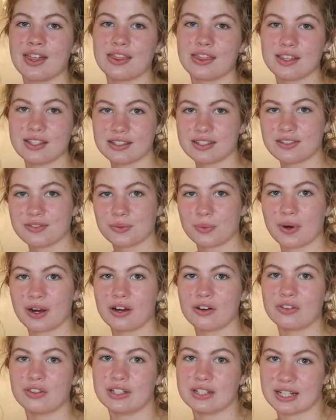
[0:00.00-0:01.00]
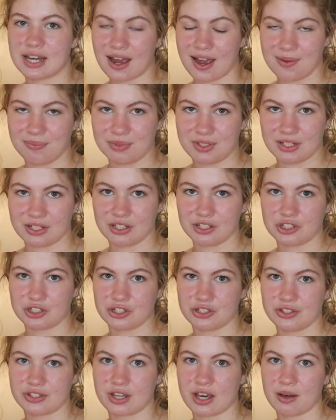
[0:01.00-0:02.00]
This is where the time
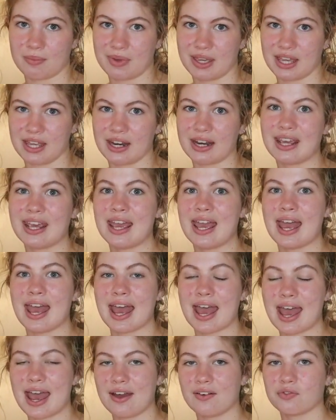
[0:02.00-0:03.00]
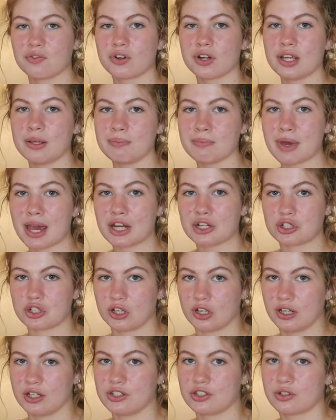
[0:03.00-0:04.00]
signatures come in. Every
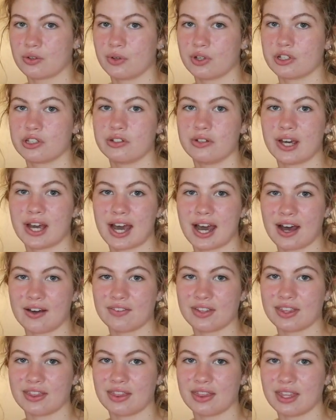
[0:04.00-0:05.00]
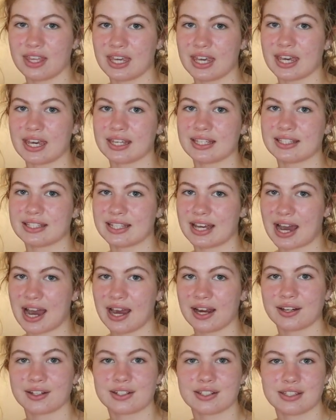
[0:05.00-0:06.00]
measure is going to have the
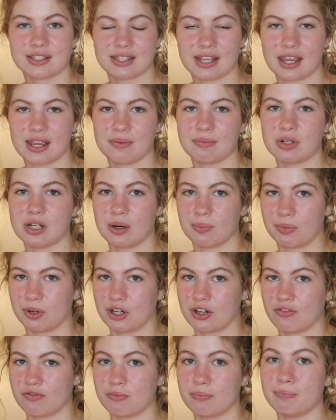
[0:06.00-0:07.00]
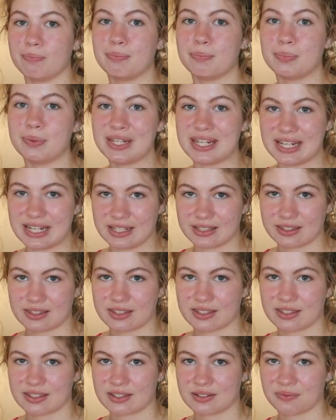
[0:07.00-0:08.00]
exact same number of
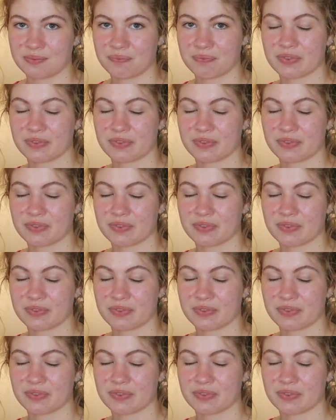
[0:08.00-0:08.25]
beats.